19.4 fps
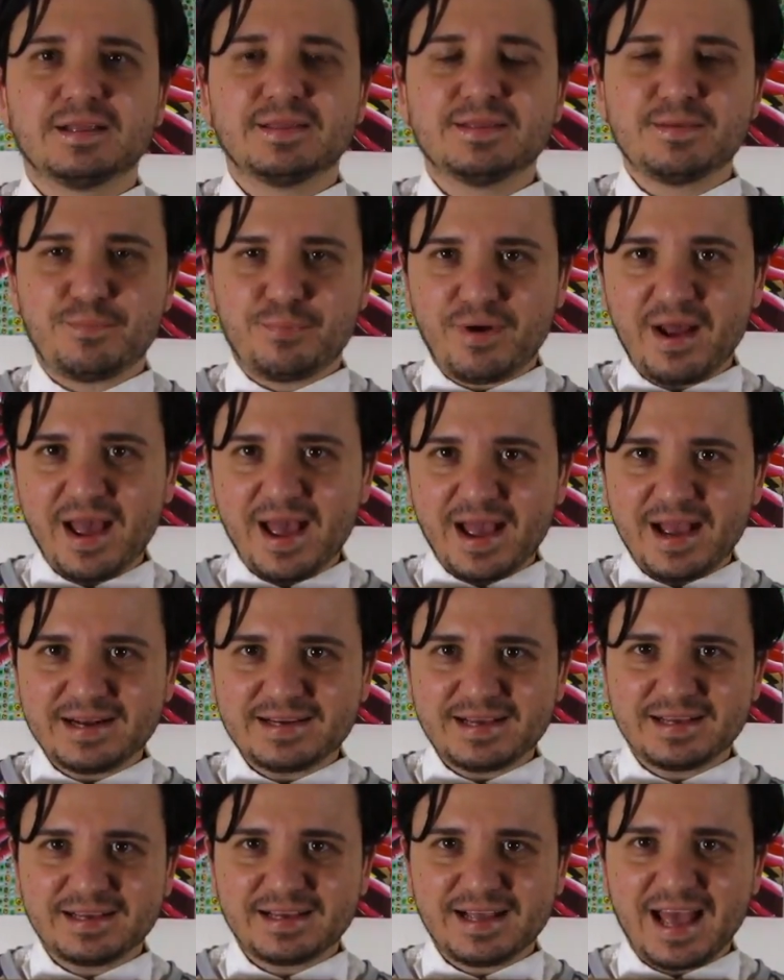The brand,
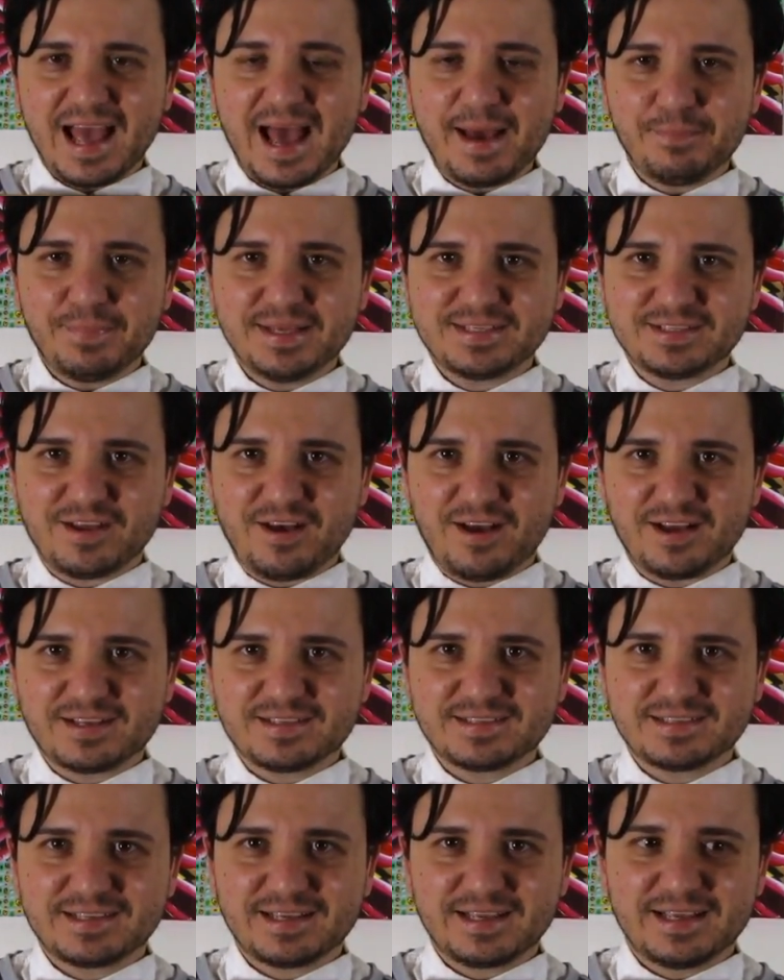Happy
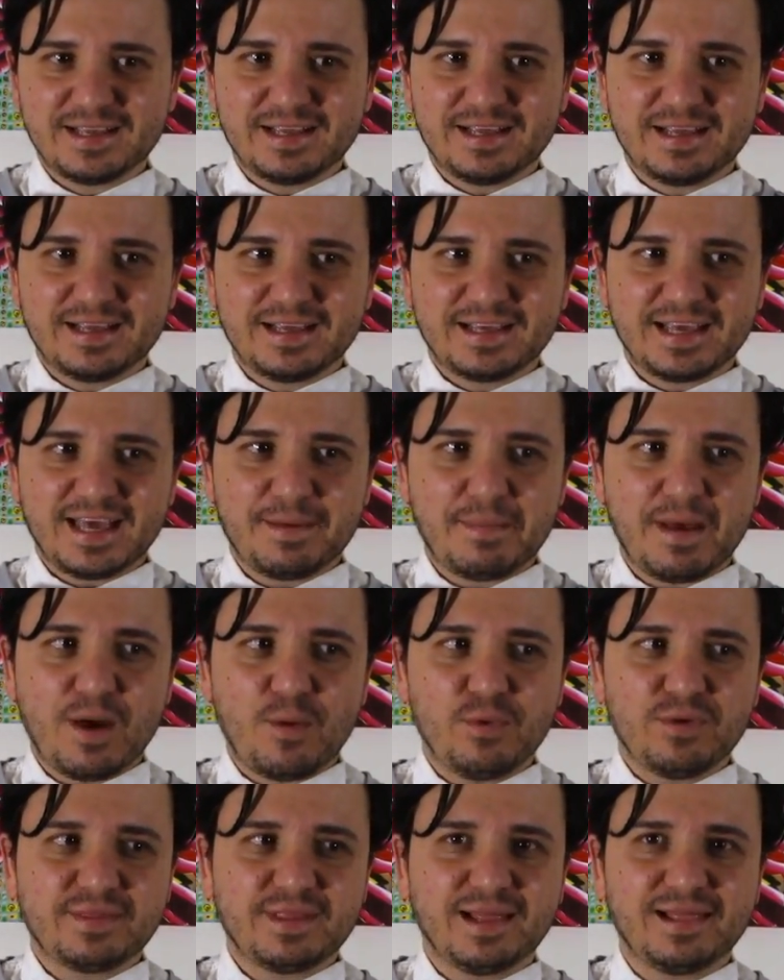Socks, came out
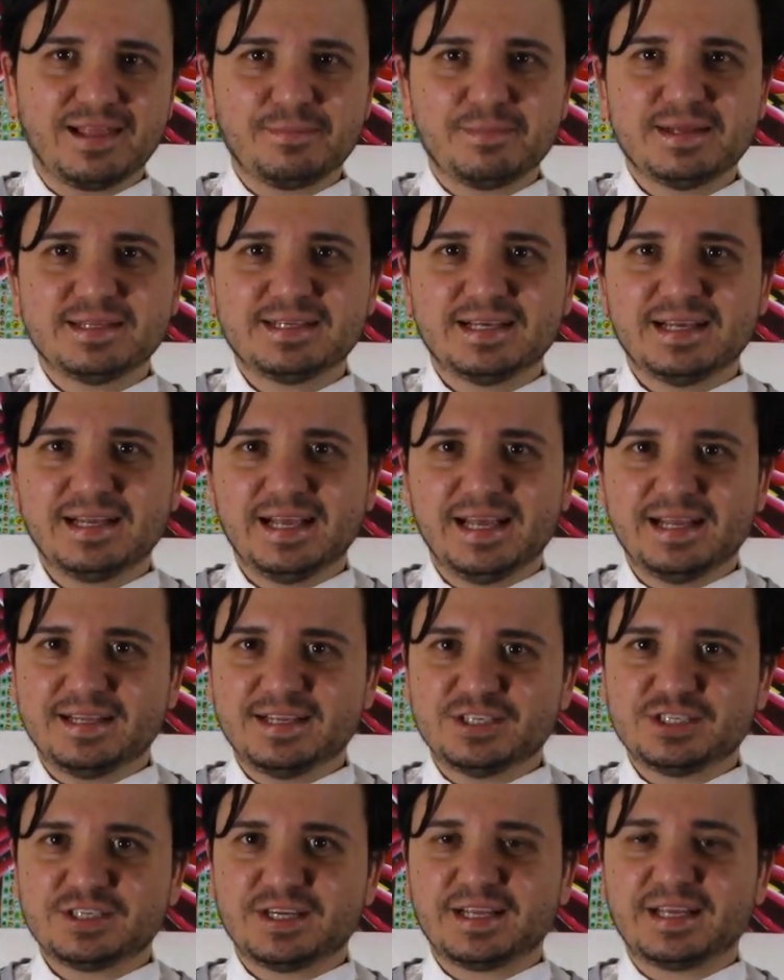with a limited
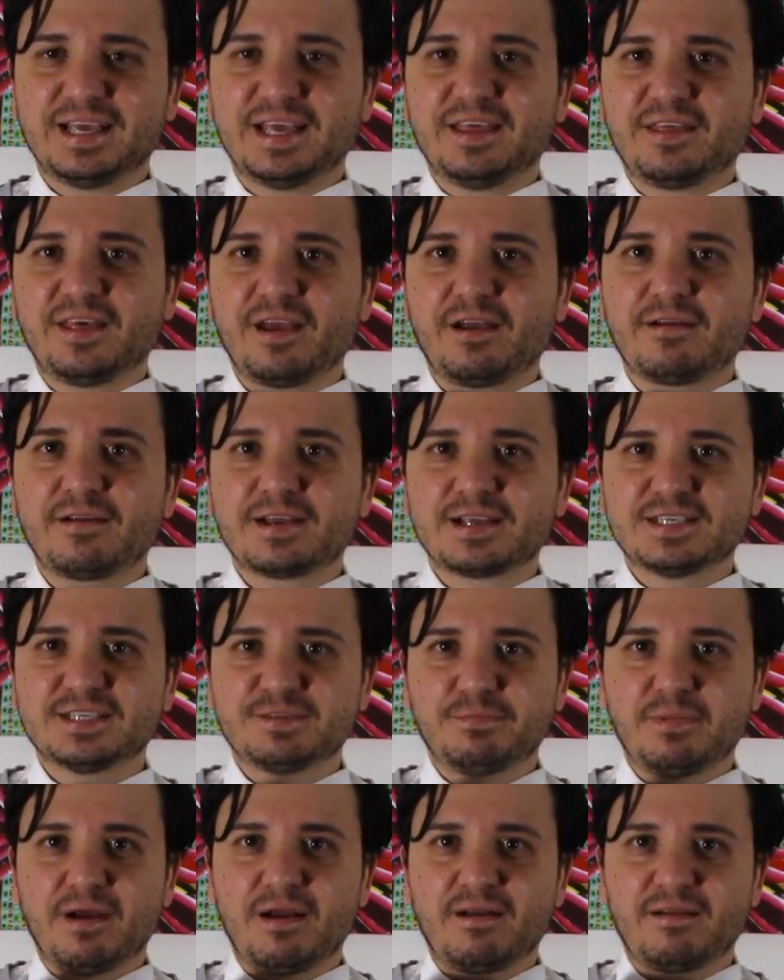edition Keith Haring
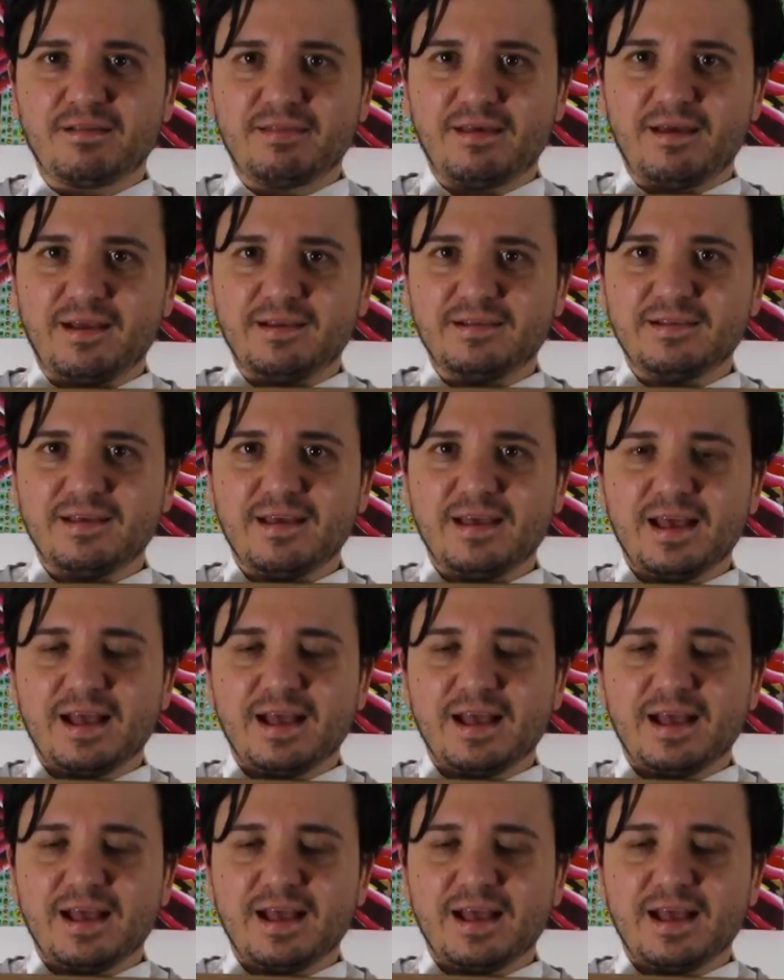inspired line.